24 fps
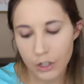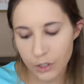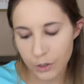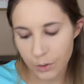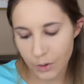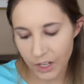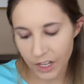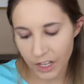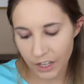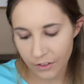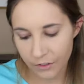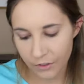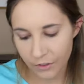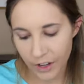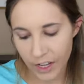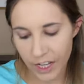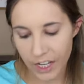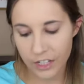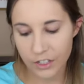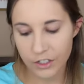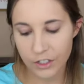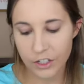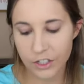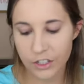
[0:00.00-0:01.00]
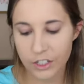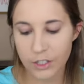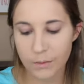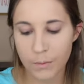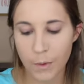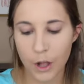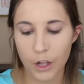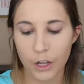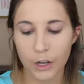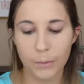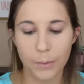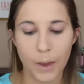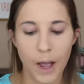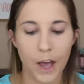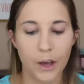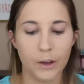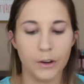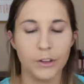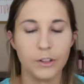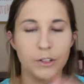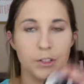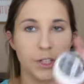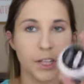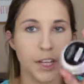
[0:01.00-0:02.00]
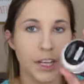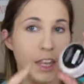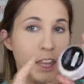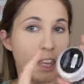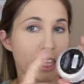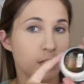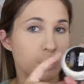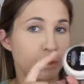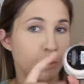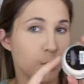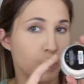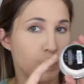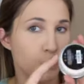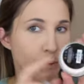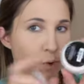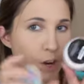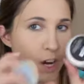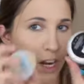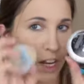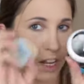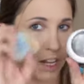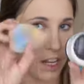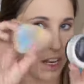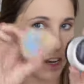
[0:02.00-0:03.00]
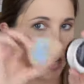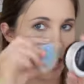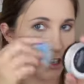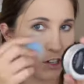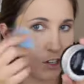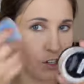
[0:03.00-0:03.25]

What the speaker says: so it can fit into smaller powders like this one right here.